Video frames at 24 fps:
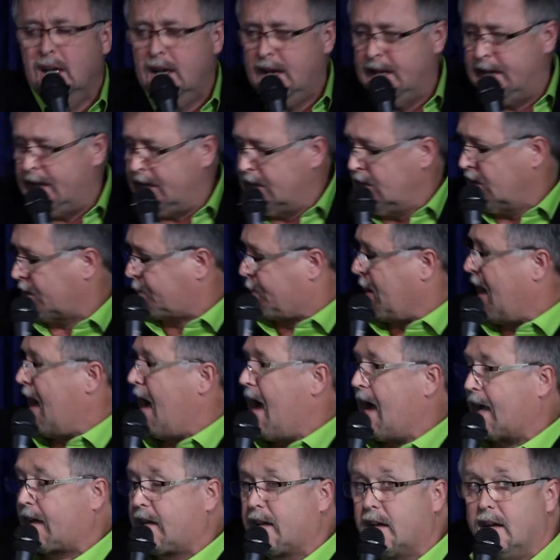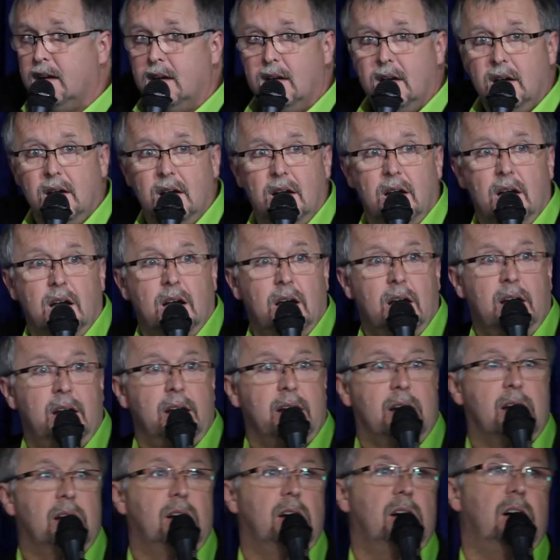And I look back and
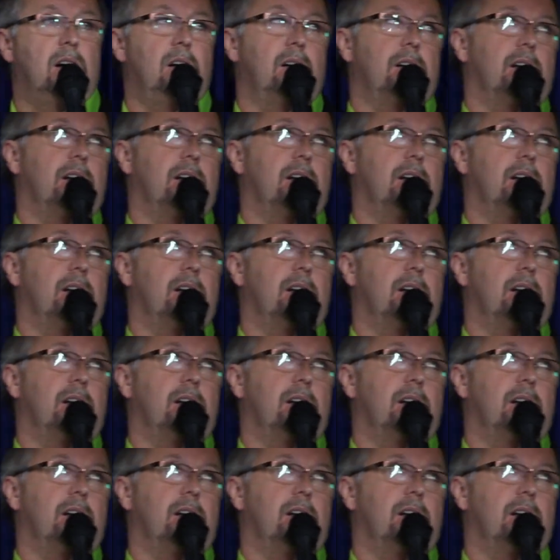I go, oh